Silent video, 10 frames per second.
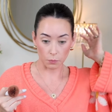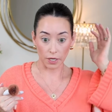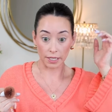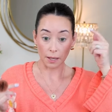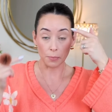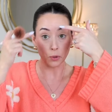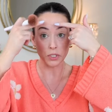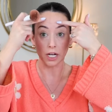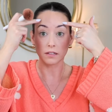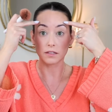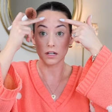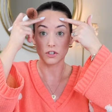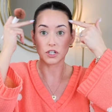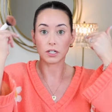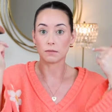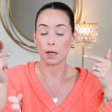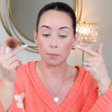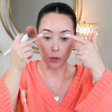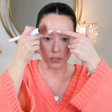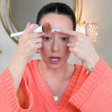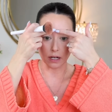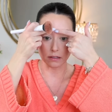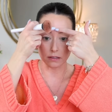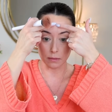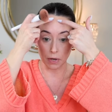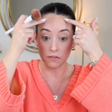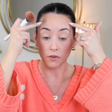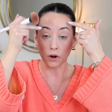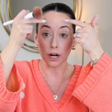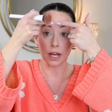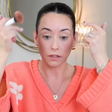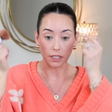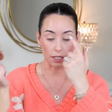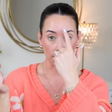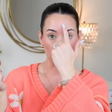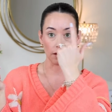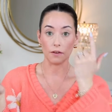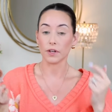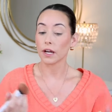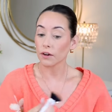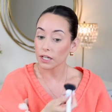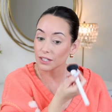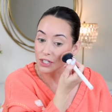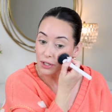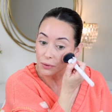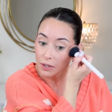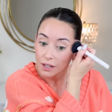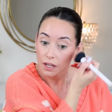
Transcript: when I get Botox done, she does my Botox in my forehead, like in the 11 area too.